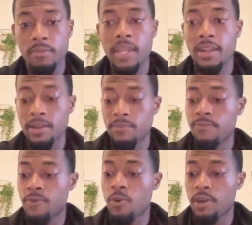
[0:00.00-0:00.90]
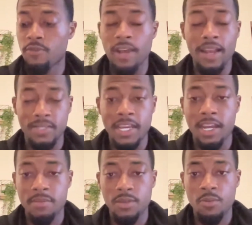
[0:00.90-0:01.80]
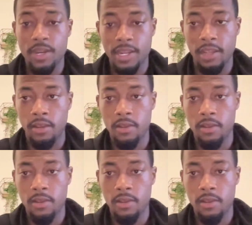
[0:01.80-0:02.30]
meaning 4 to 5 times in one day.